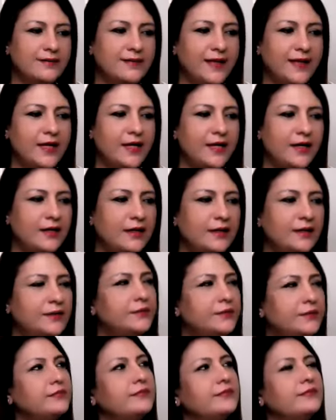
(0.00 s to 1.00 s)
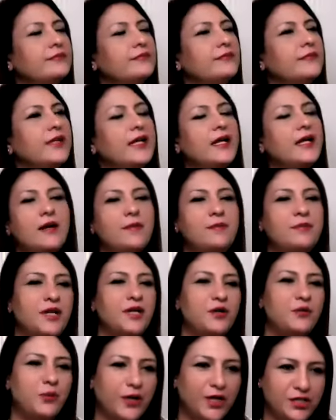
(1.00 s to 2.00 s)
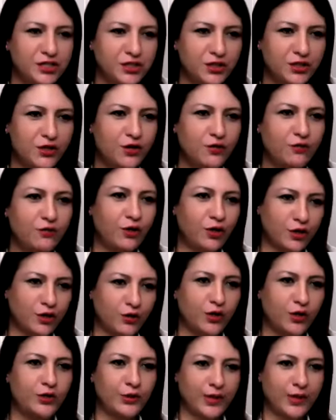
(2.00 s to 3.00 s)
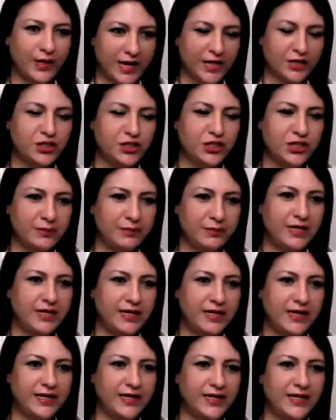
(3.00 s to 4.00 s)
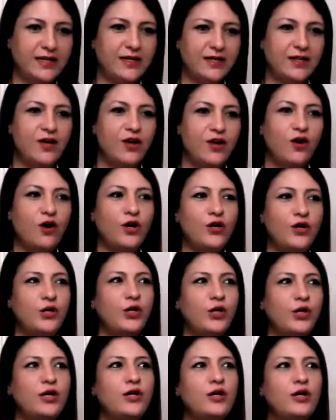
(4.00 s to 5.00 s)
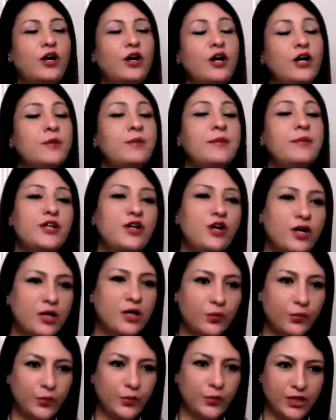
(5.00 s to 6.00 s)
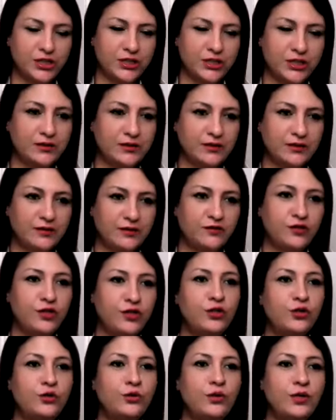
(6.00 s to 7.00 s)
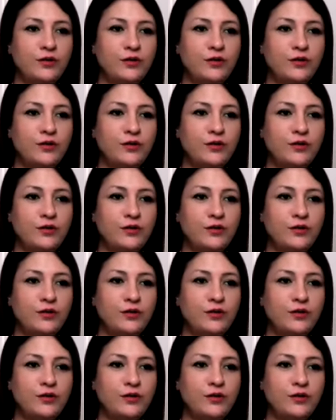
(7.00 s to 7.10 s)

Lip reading: say, corrupted version of what all you can actually be creating, or a mediocre version. So you,